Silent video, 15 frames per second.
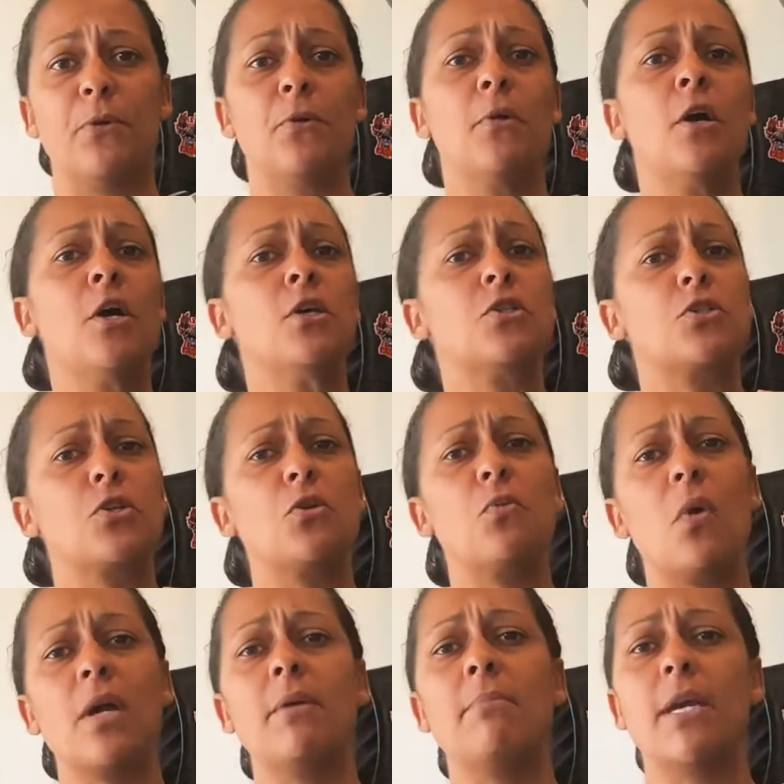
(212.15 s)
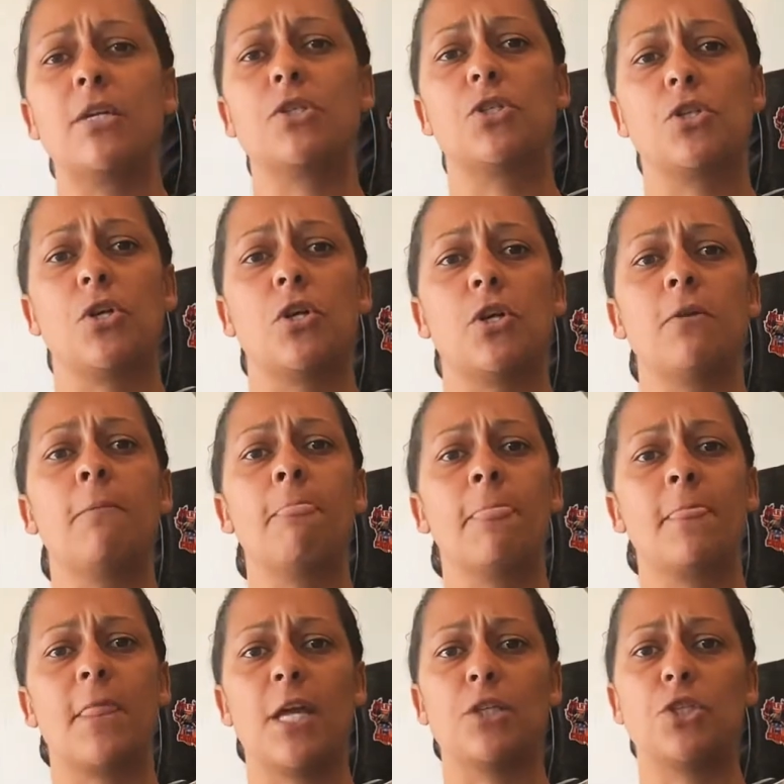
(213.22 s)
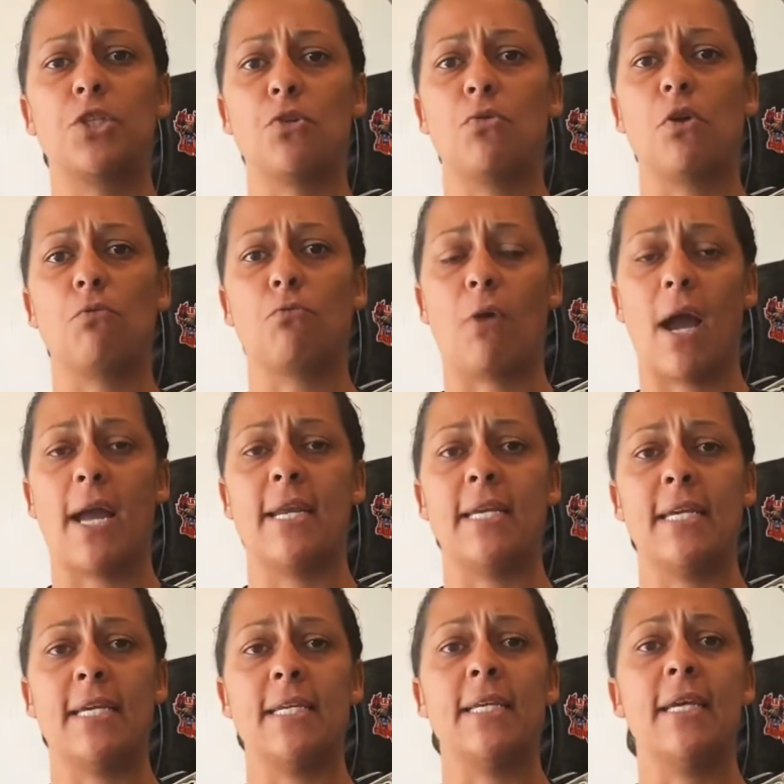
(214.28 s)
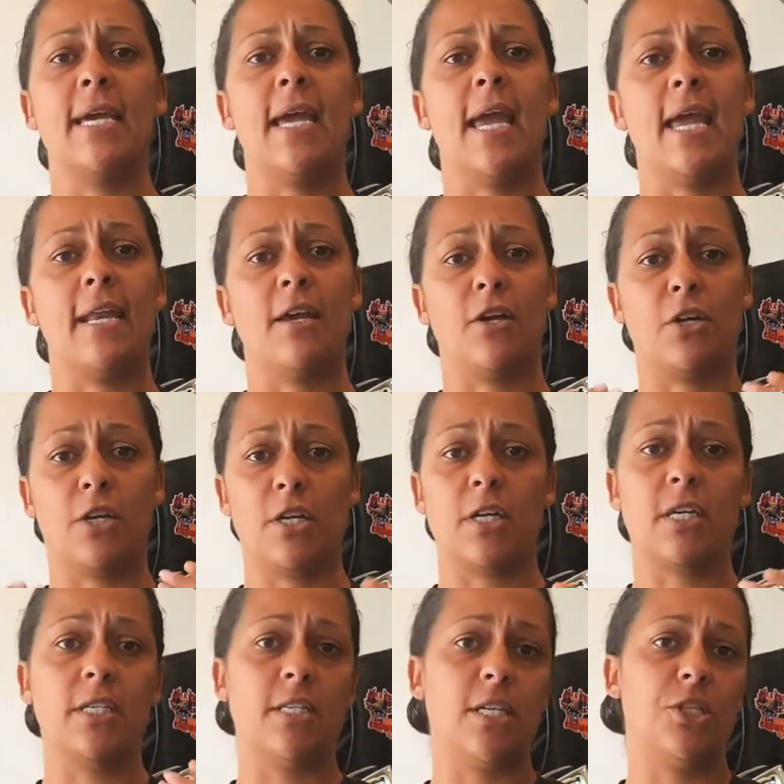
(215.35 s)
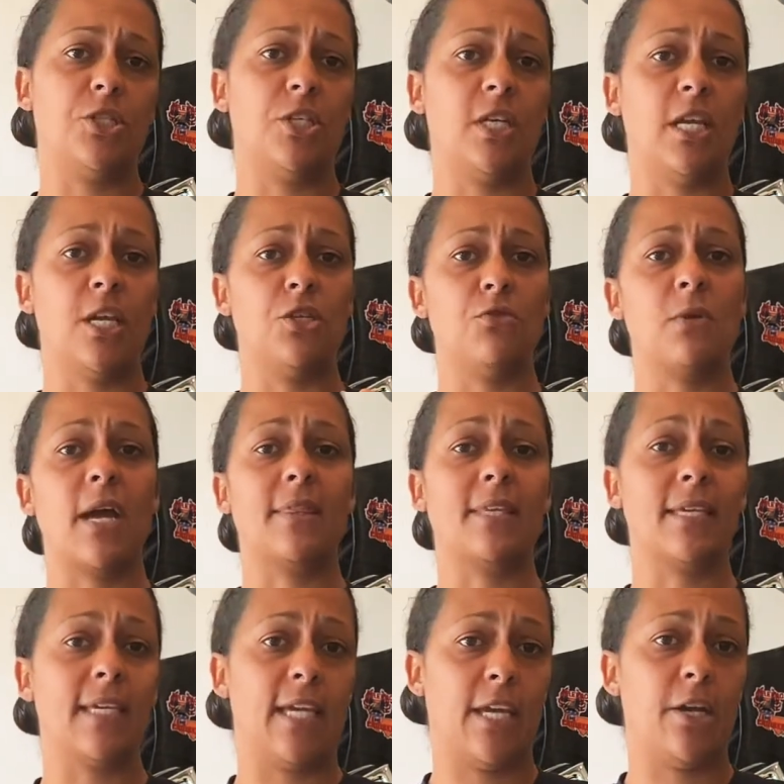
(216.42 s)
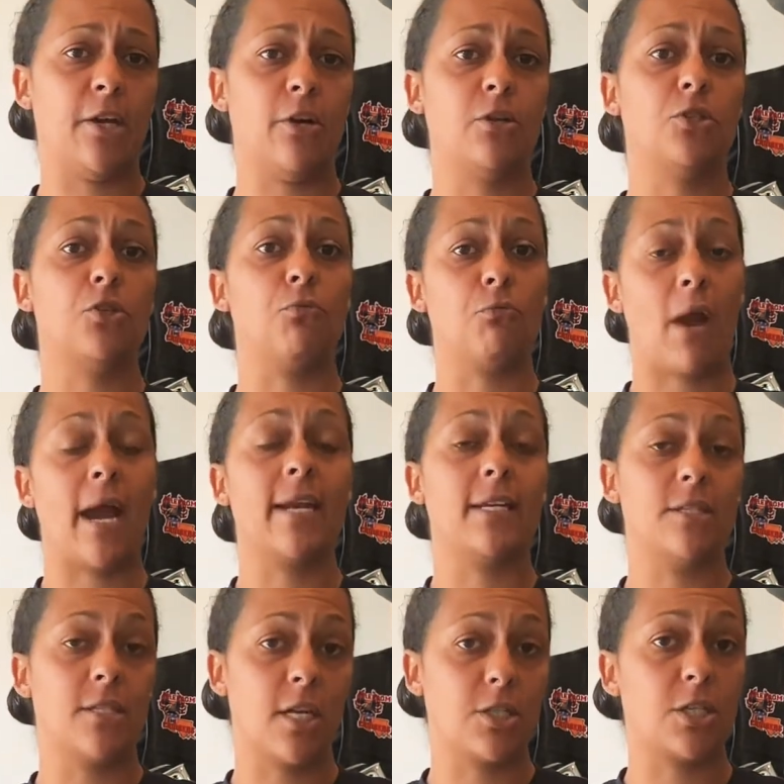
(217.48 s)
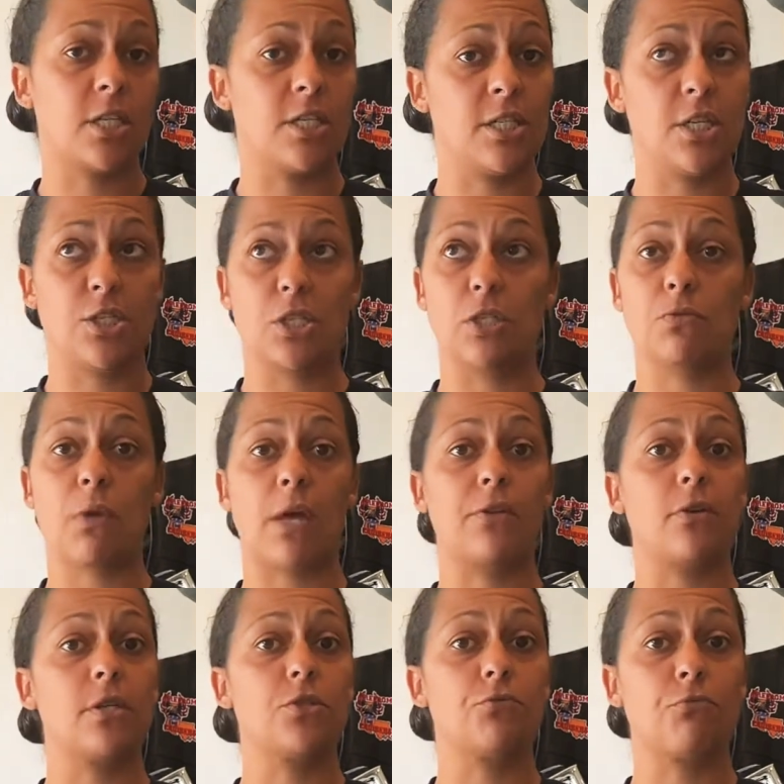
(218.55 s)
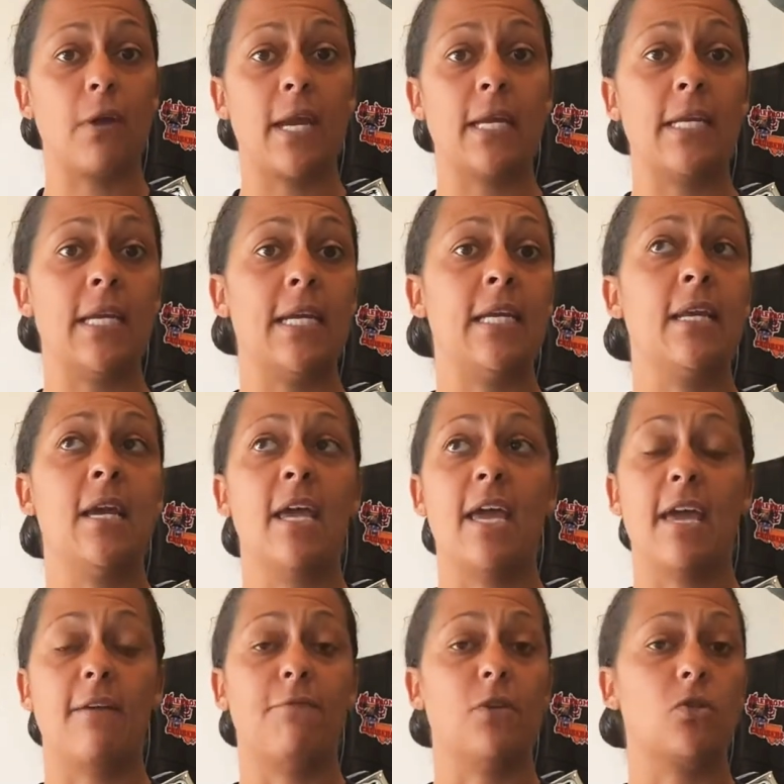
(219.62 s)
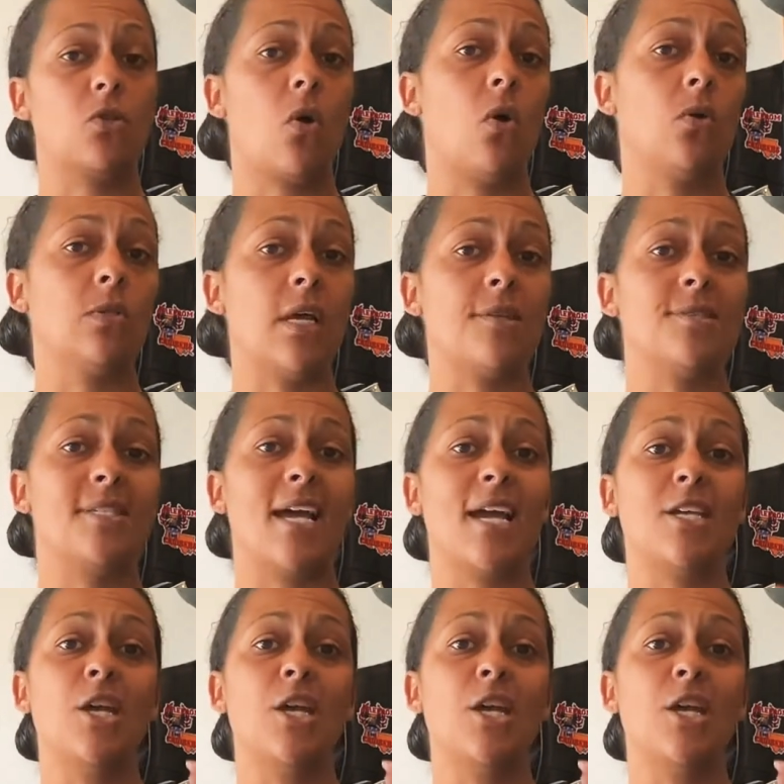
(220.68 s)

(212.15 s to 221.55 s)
So you want to make sure that you are riding in a good condition and you got the gear to ride in such conditions, whether it's raining, if it's cold outside.